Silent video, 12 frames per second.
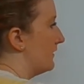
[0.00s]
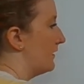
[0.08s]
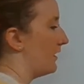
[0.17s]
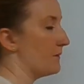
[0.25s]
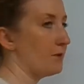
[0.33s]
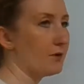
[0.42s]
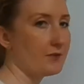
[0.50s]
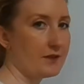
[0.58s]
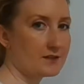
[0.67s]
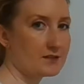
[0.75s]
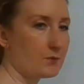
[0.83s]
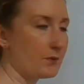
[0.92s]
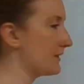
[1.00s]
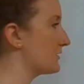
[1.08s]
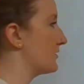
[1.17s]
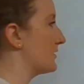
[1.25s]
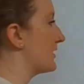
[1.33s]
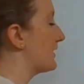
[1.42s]
are both x squared, so
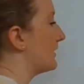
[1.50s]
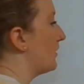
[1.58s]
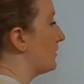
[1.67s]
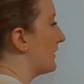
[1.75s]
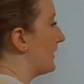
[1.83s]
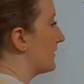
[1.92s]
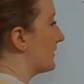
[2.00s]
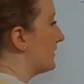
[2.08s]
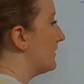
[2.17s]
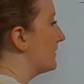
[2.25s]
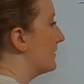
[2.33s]
they can go together,